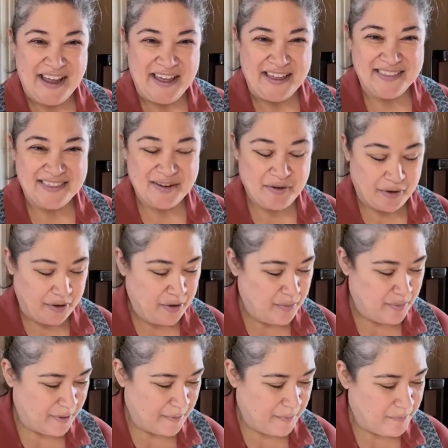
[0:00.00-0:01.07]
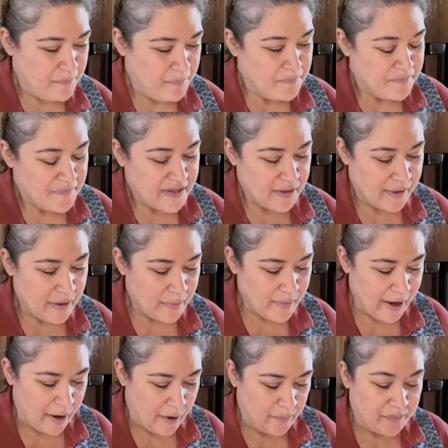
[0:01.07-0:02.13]
in the group. So here we
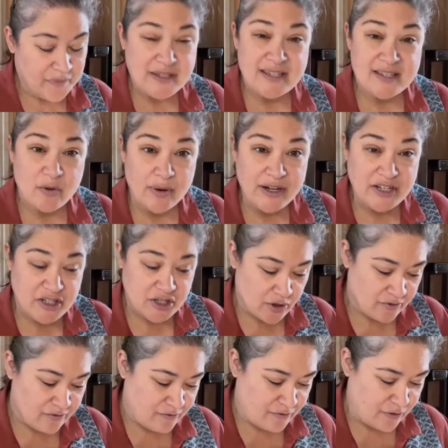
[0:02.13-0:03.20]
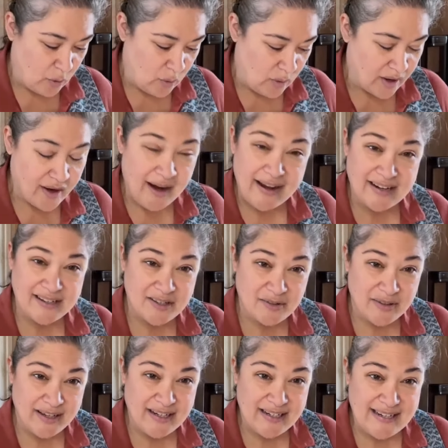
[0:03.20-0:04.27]
go. This is going to serve 4, and it's
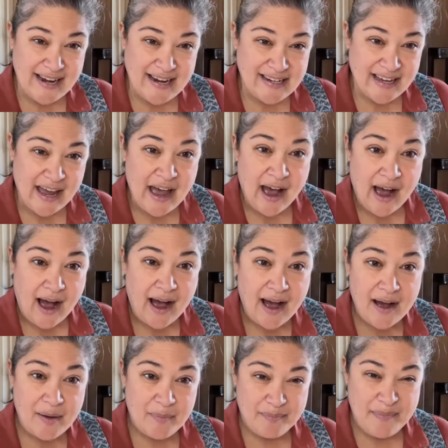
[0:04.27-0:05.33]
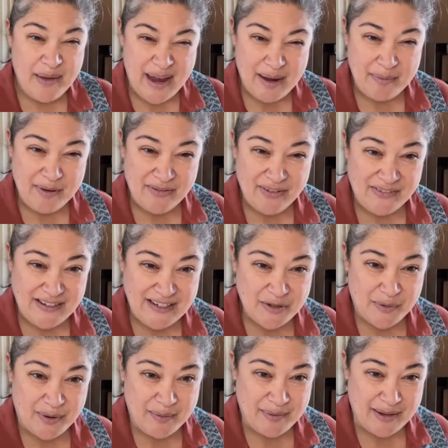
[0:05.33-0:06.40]
only going to take maybe
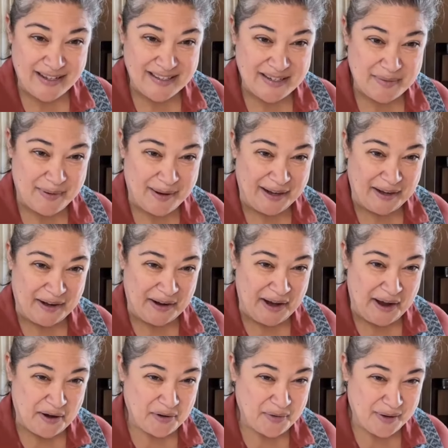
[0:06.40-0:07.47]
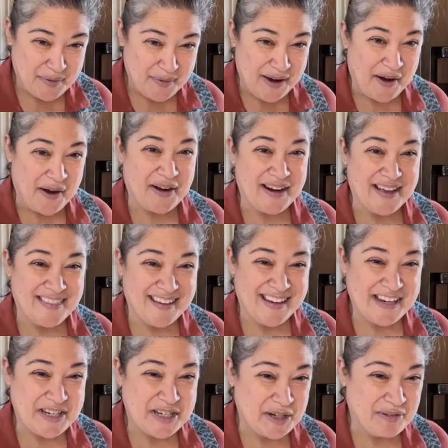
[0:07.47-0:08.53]
15-20 minutes, depending on how quick we are in the
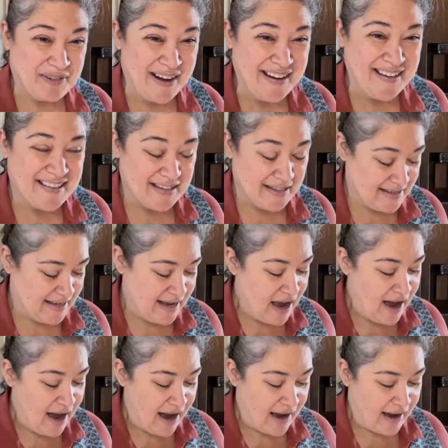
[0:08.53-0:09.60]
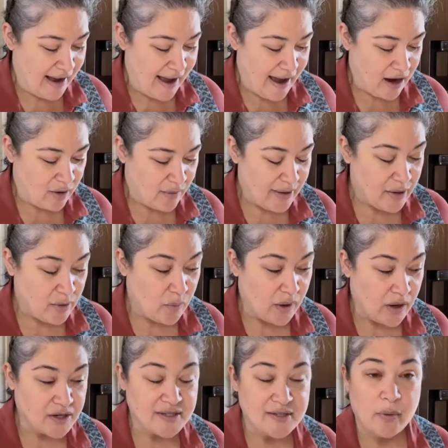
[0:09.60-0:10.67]
kitchen, right? That's how it
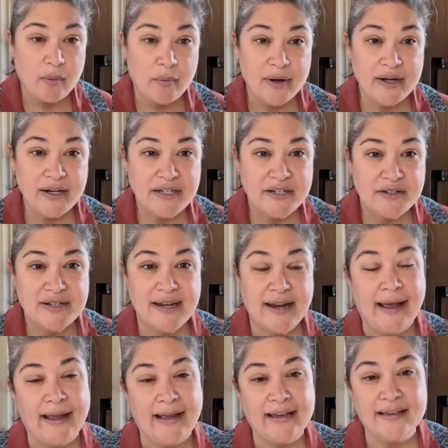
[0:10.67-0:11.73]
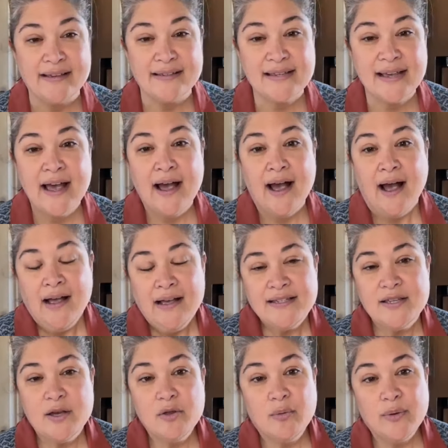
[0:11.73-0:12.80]
works. So what we're going to do today is,
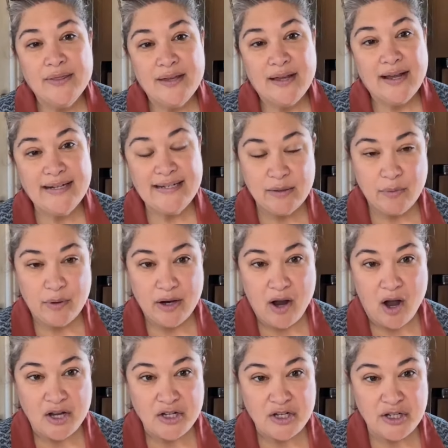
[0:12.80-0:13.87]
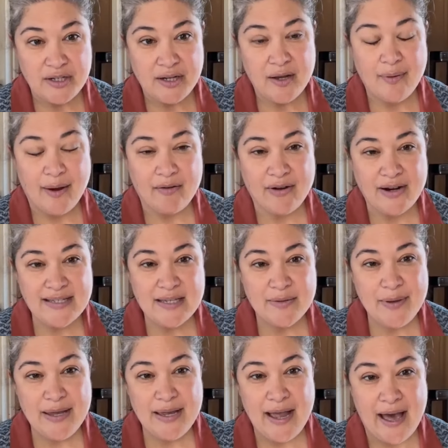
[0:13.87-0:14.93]
so the one thing I did want to caution about
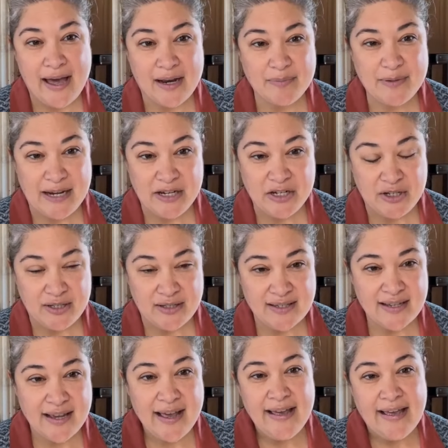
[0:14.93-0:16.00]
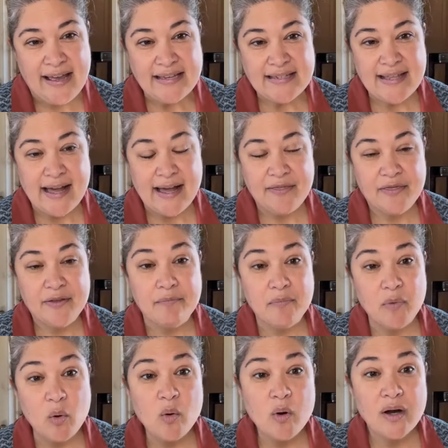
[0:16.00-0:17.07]
recipe adaptations is that the
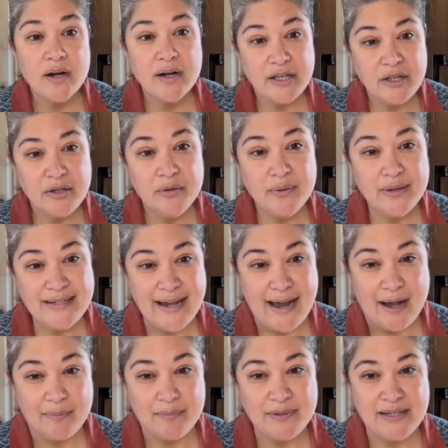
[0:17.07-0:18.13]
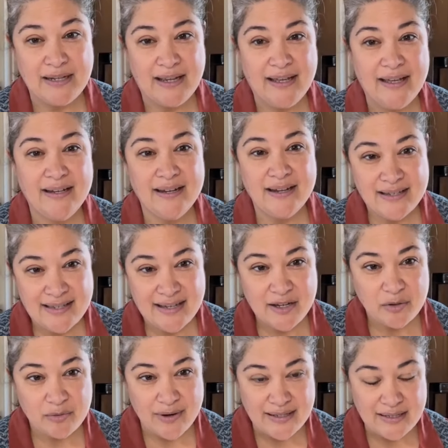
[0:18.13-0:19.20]
more you adapt in a
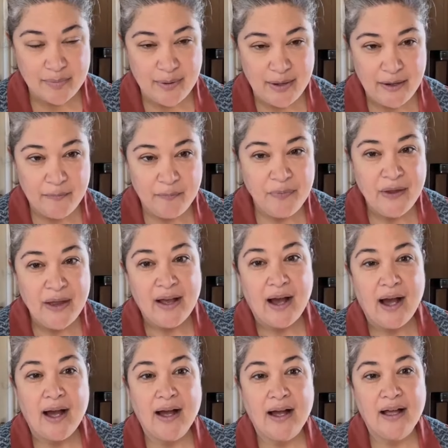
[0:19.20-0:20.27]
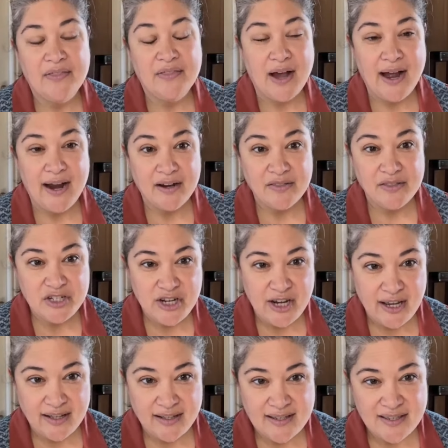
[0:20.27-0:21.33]
single recipe, the higher the
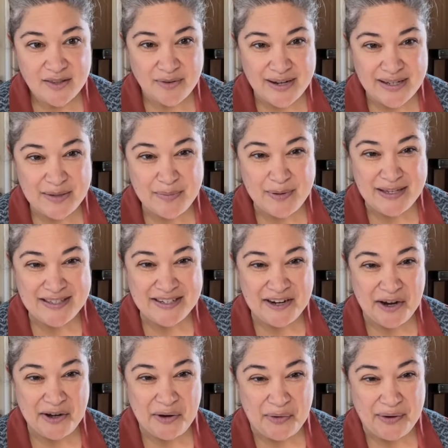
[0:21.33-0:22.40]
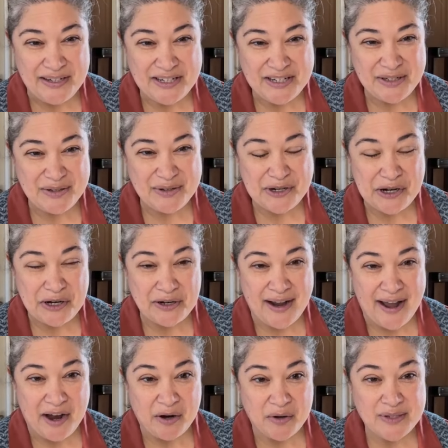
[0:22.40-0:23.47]
chance the recipe is not going to turn
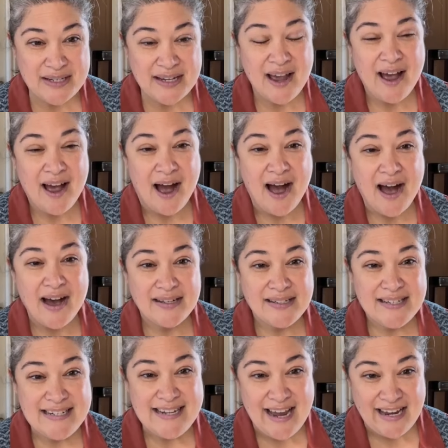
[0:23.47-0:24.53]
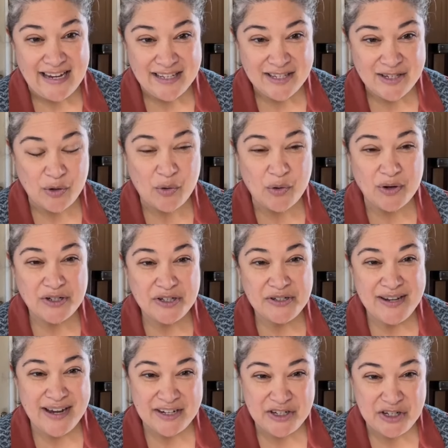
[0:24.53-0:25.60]
out to taste or to
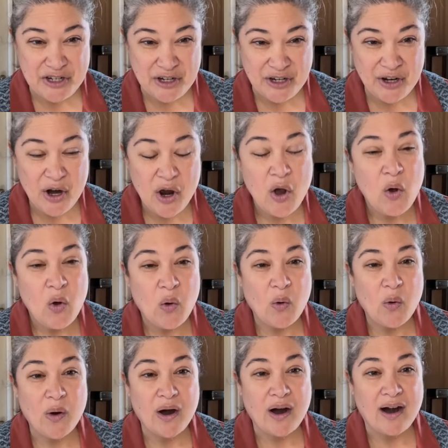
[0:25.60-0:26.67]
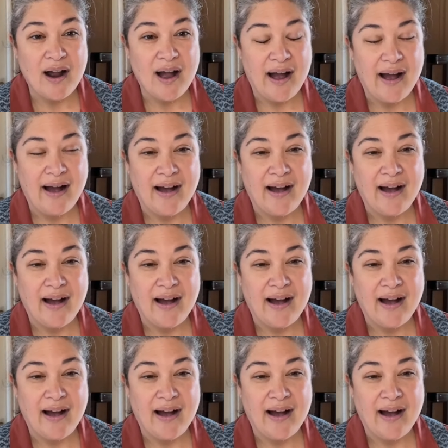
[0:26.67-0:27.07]
texture, or